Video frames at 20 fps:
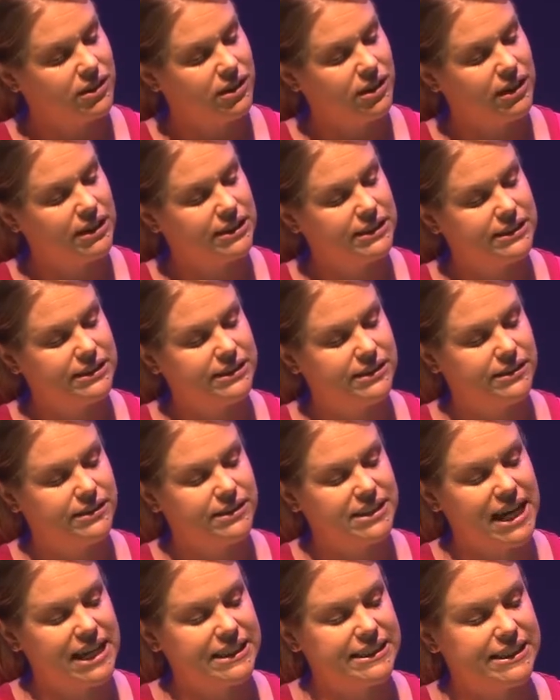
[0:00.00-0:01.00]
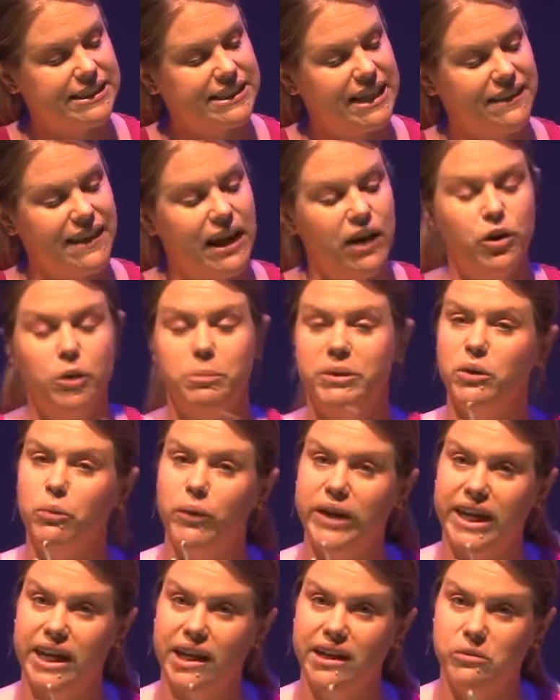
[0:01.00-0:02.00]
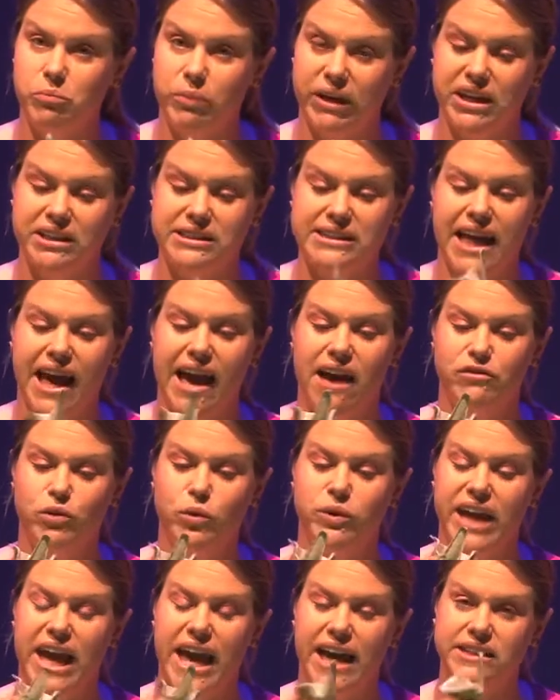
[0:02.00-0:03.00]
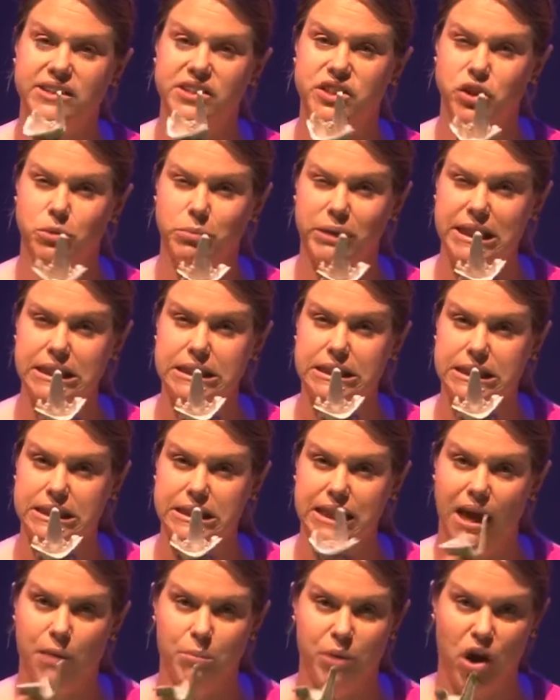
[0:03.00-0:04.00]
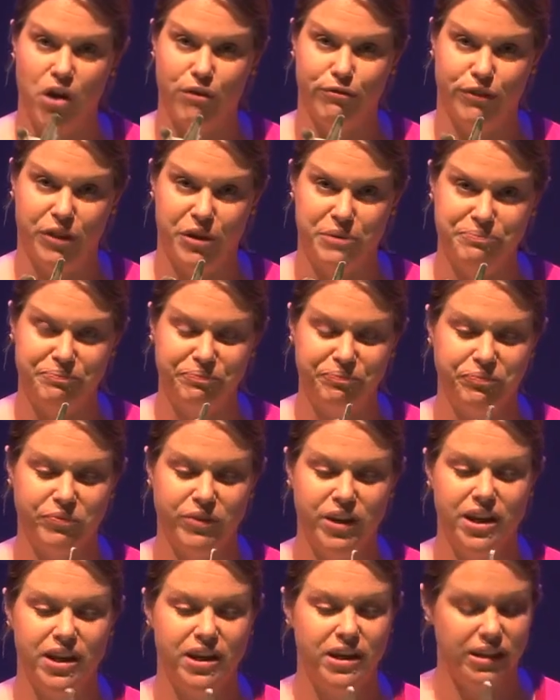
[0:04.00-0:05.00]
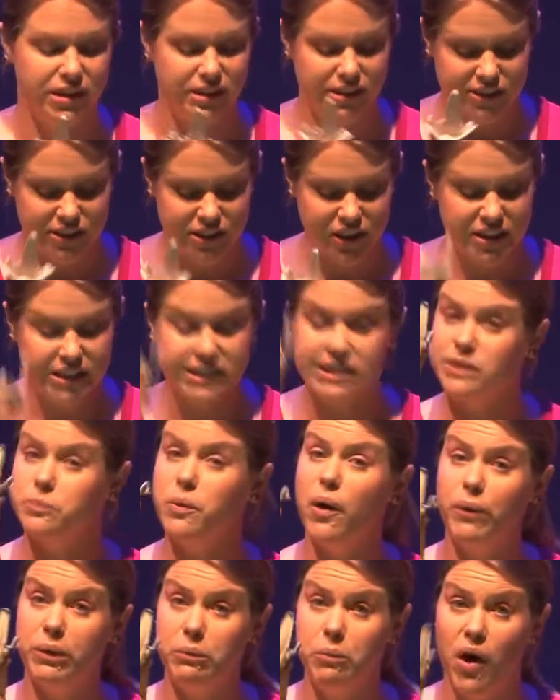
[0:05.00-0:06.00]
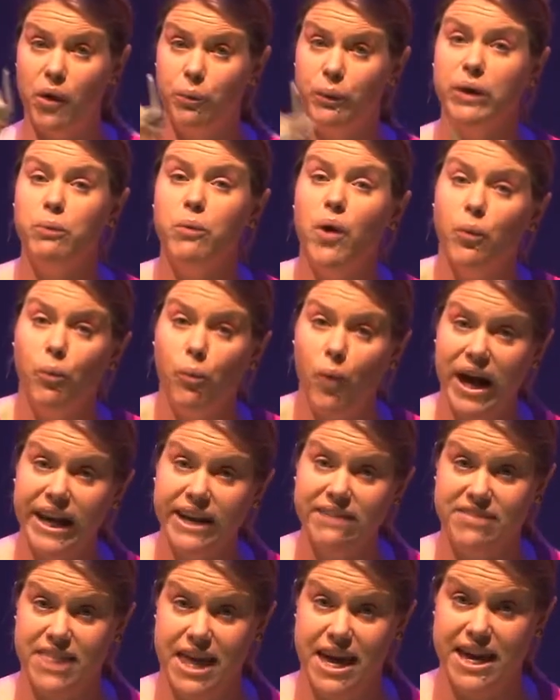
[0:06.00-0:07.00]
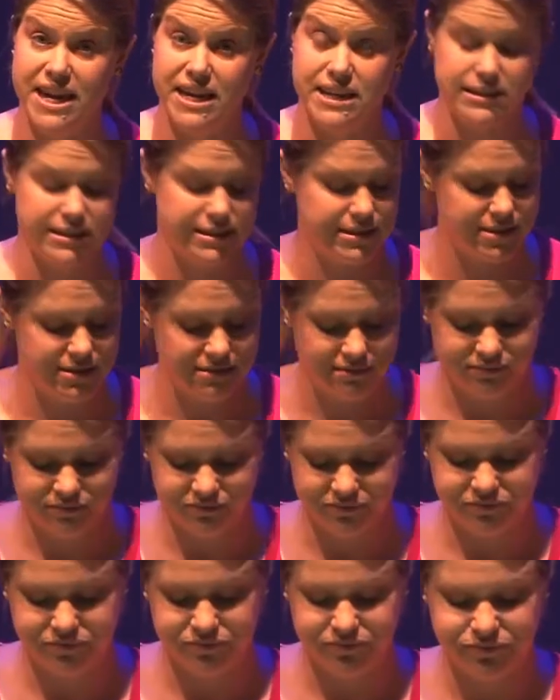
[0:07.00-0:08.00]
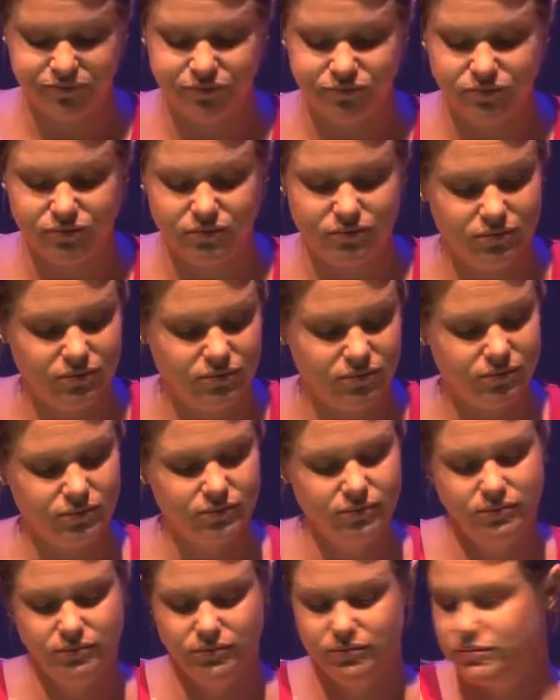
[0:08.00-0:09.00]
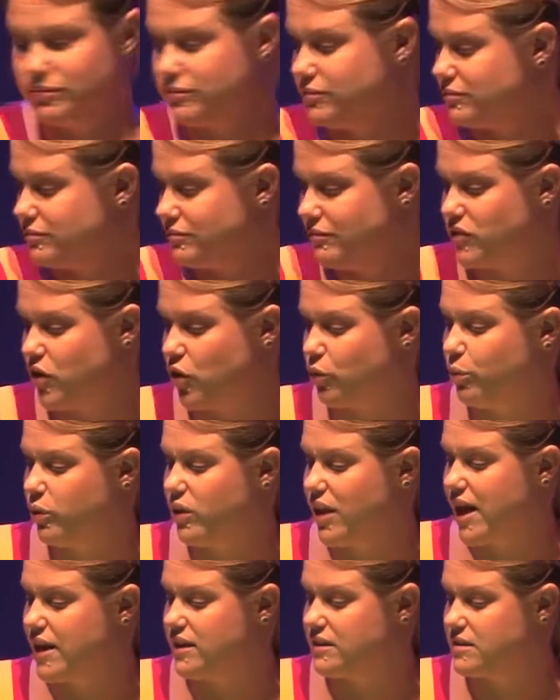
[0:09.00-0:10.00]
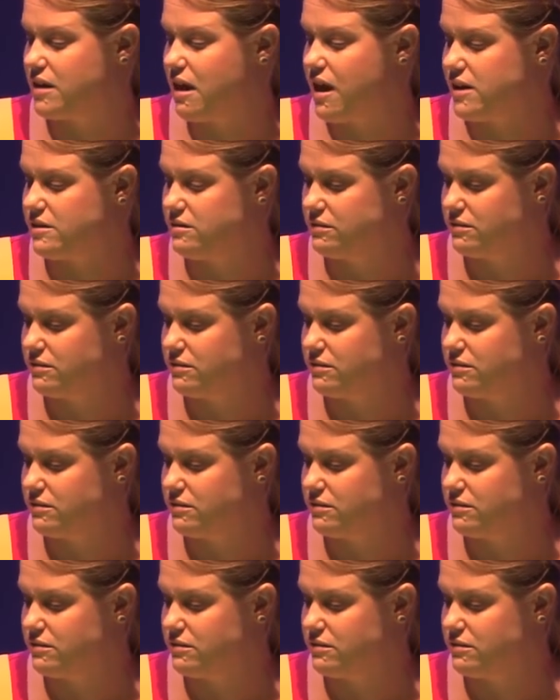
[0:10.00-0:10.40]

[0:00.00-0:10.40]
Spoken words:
You can start to see they look a bit weird because they have all the extra bits coming off them. So this is what we want. We want one of these. So we'll put that aside.